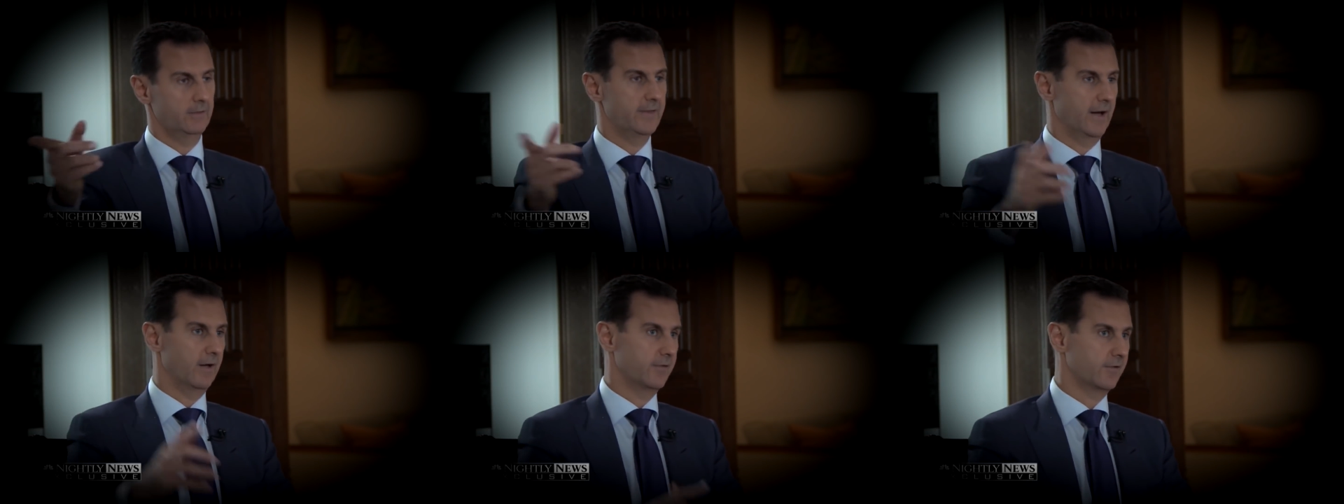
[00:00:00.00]

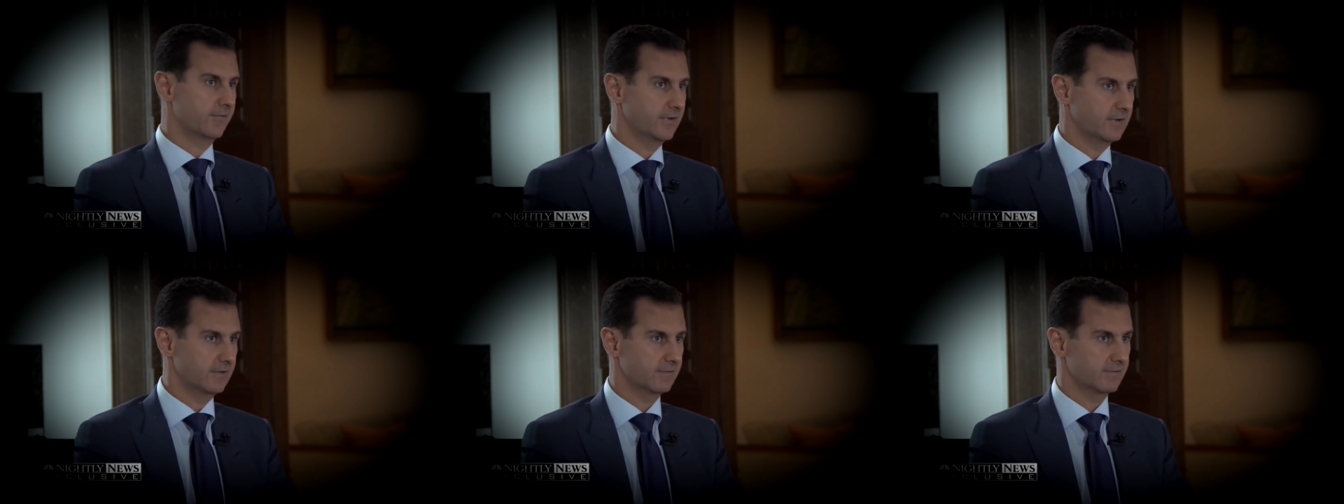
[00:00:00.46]
the other
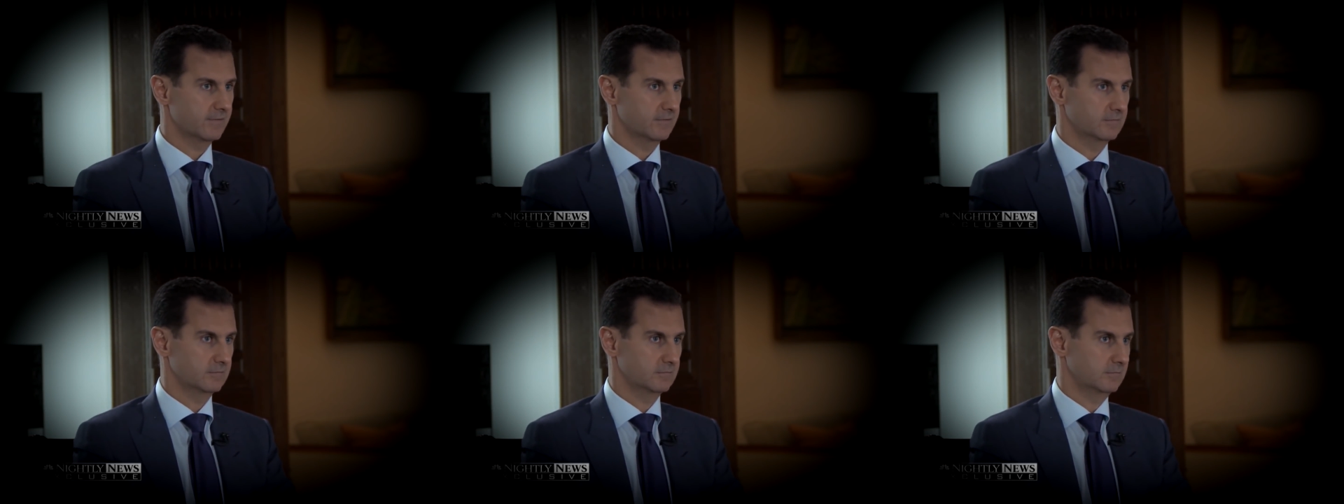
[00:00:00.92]
cities
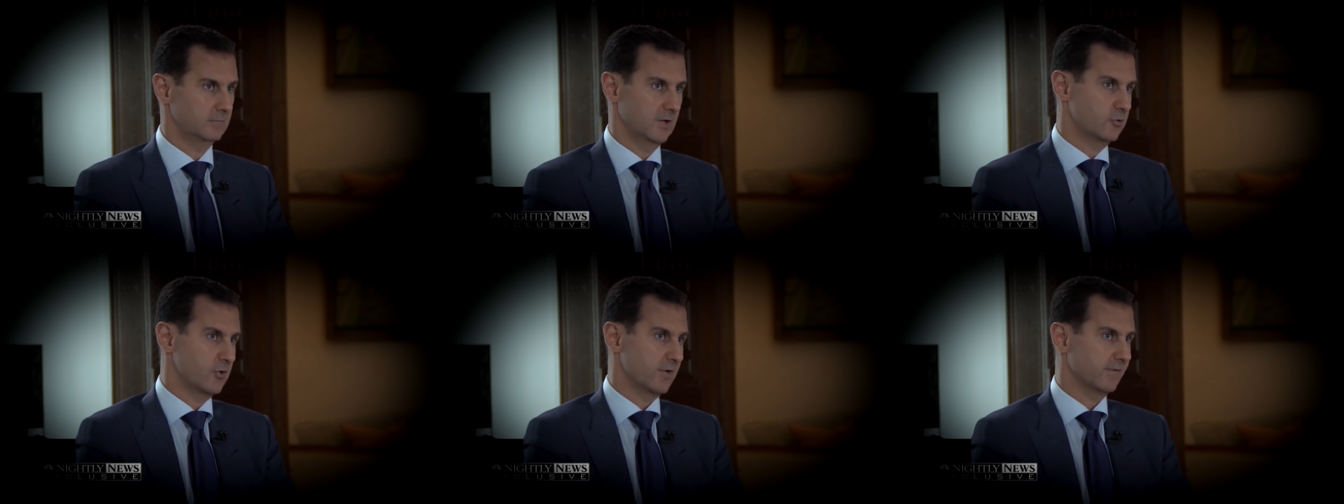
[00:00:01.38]

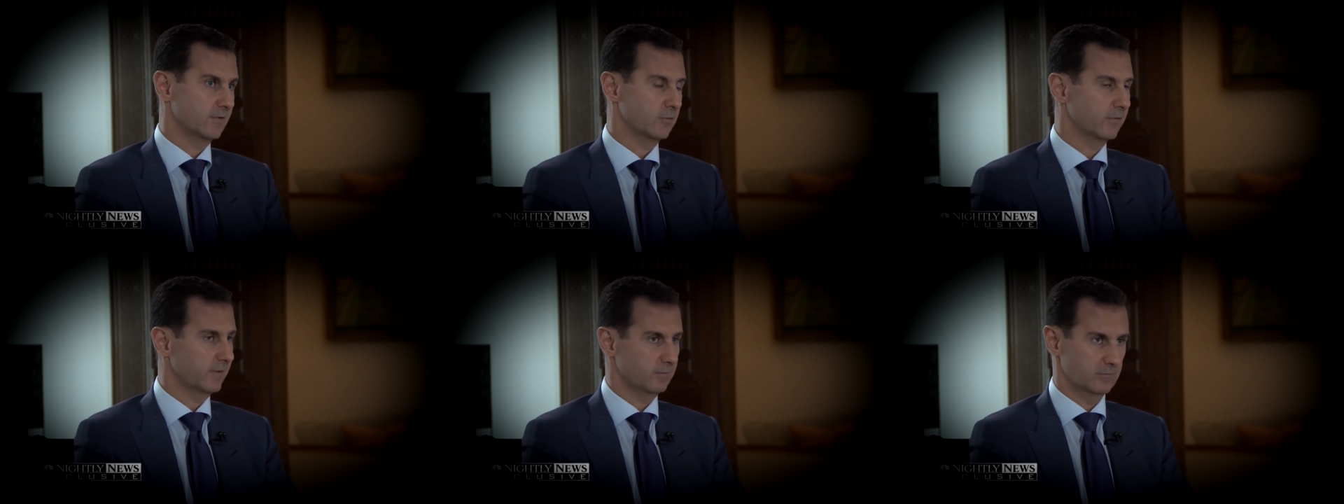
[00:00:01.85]

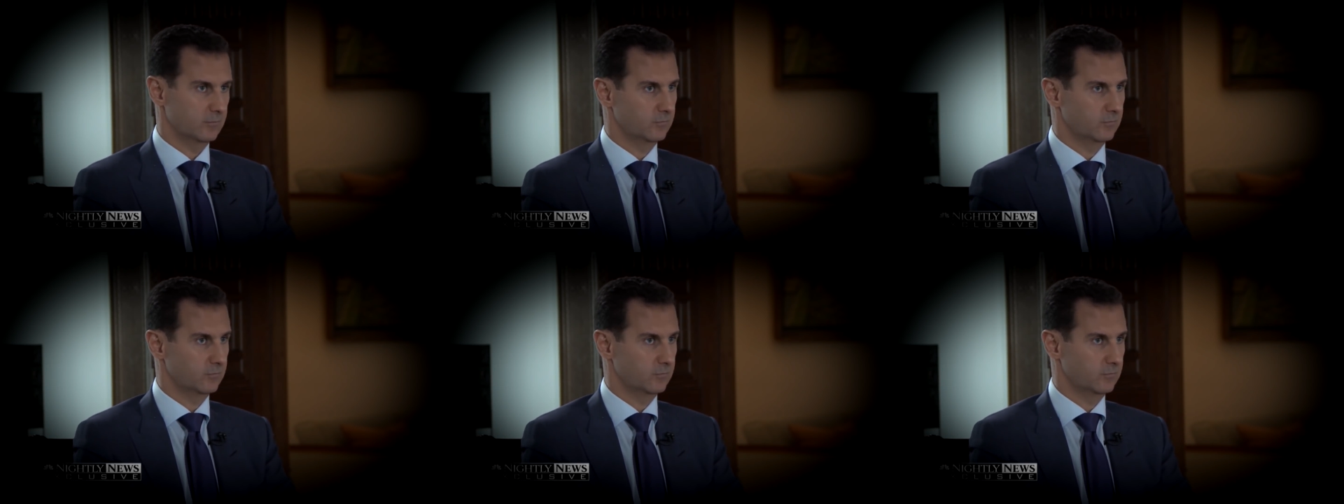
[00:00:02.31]
adjacent to them.